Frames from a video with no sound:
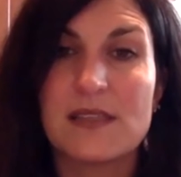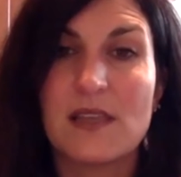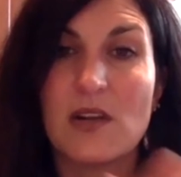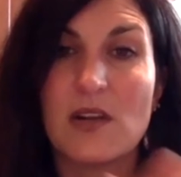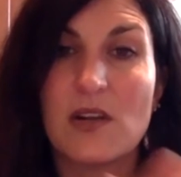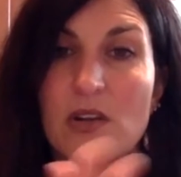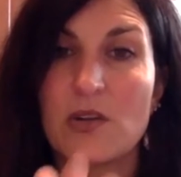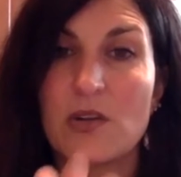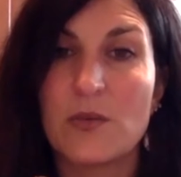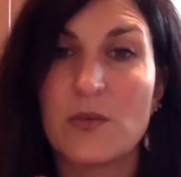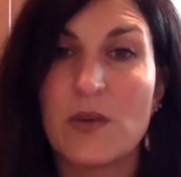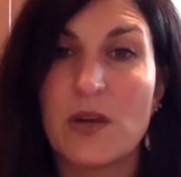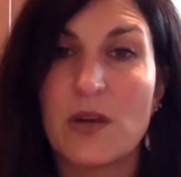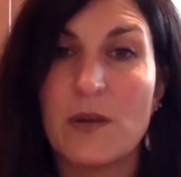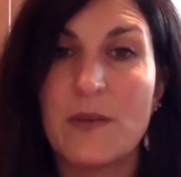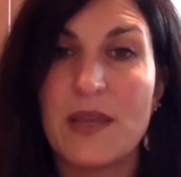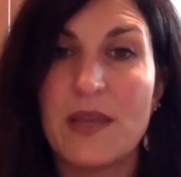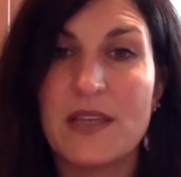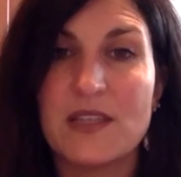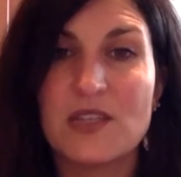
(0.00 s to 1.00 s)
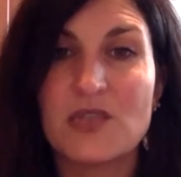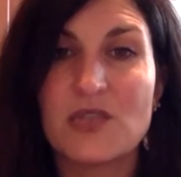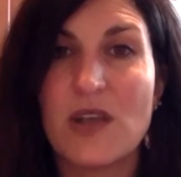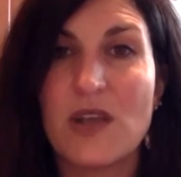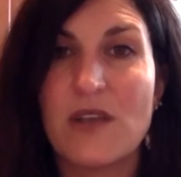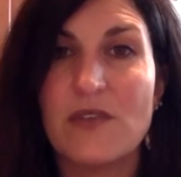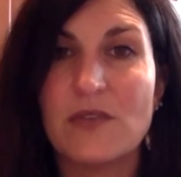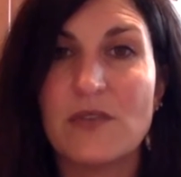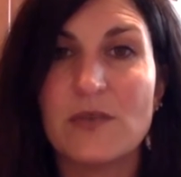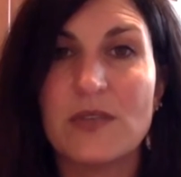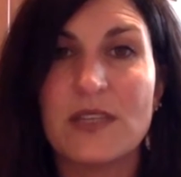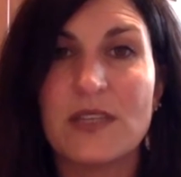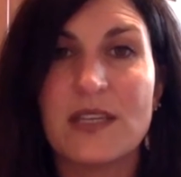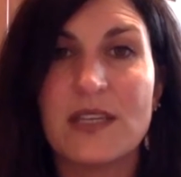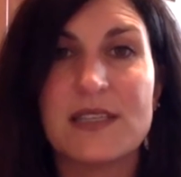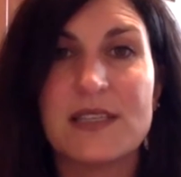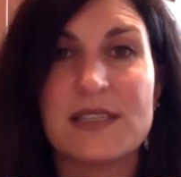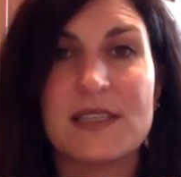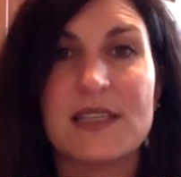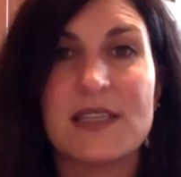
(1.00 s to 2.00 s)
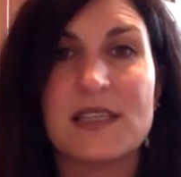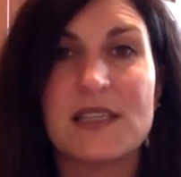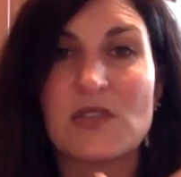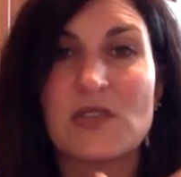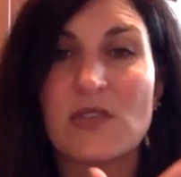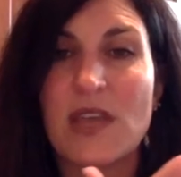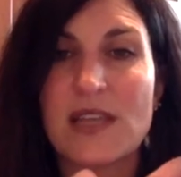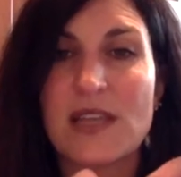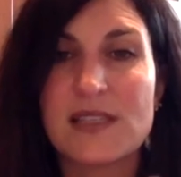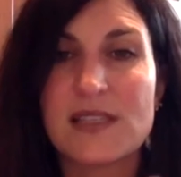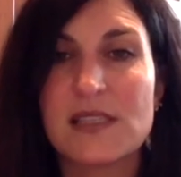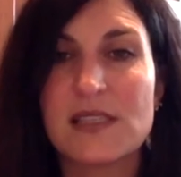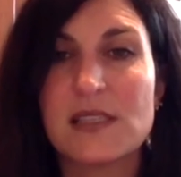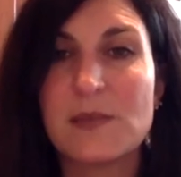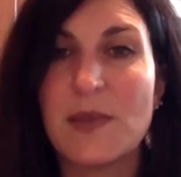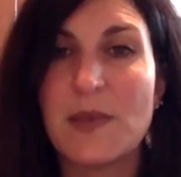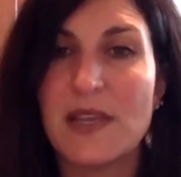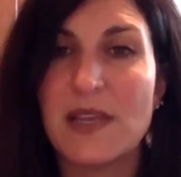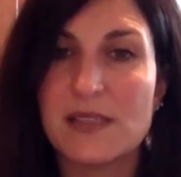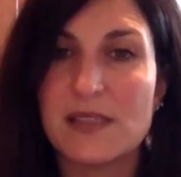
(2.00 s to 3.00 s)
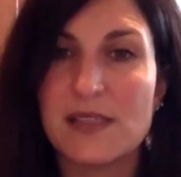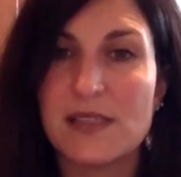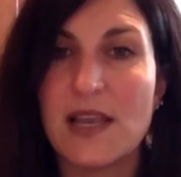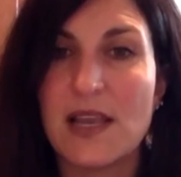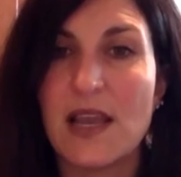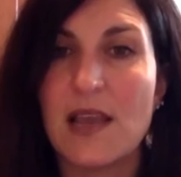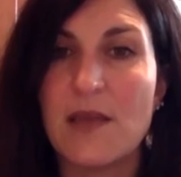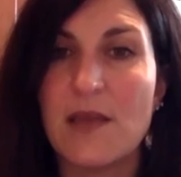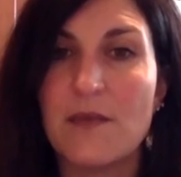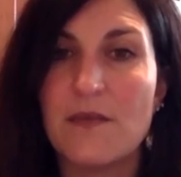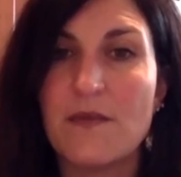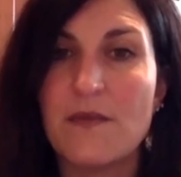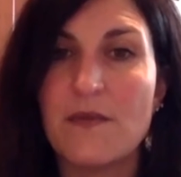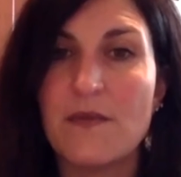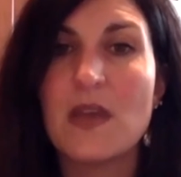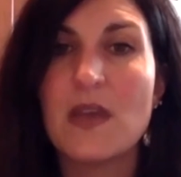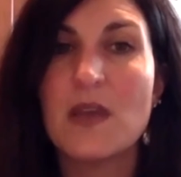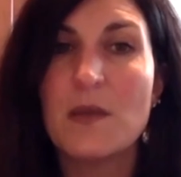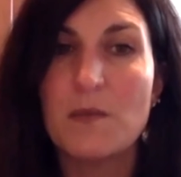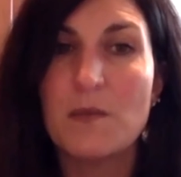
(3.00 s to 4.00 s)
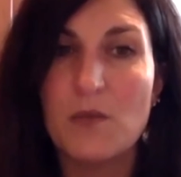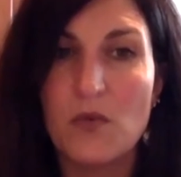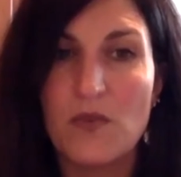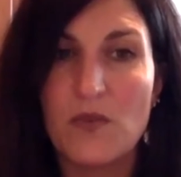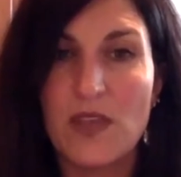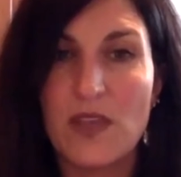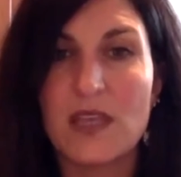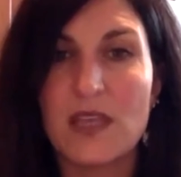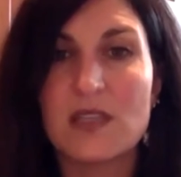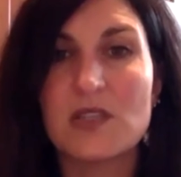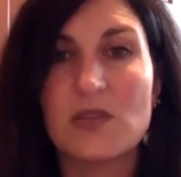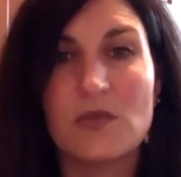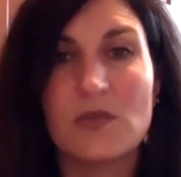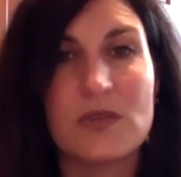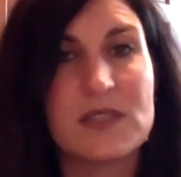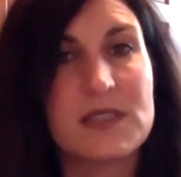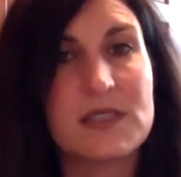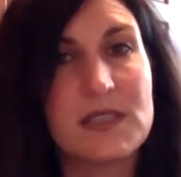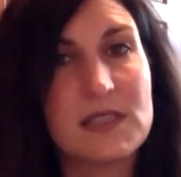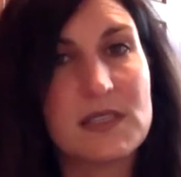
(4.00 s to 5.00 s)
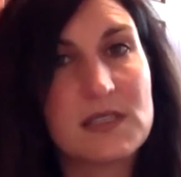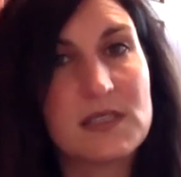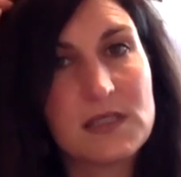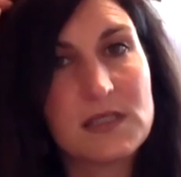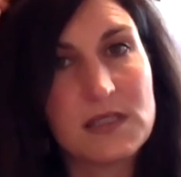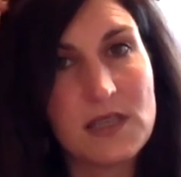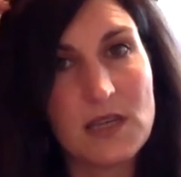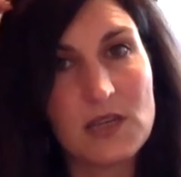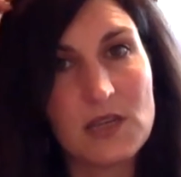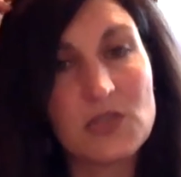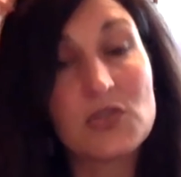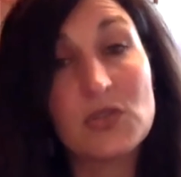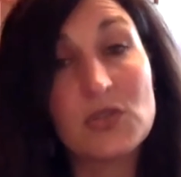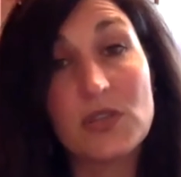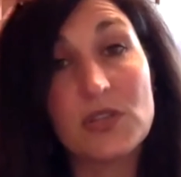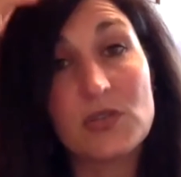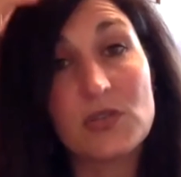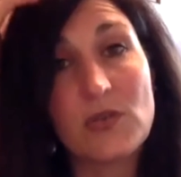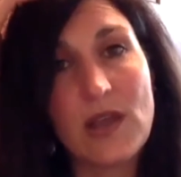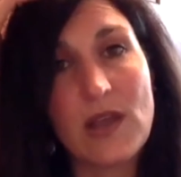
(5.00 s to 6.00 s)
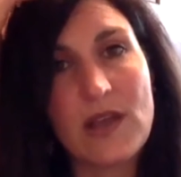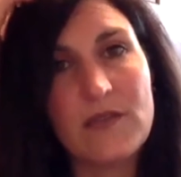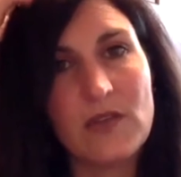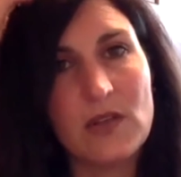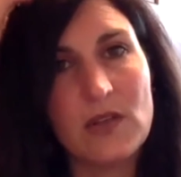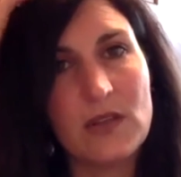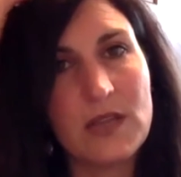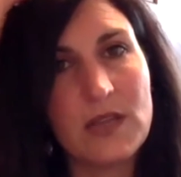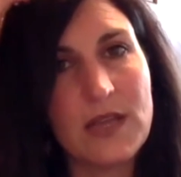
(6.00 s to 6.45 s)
And our underwear are made to travel really easily. So that's the space that I'm moving into, is this, the travel.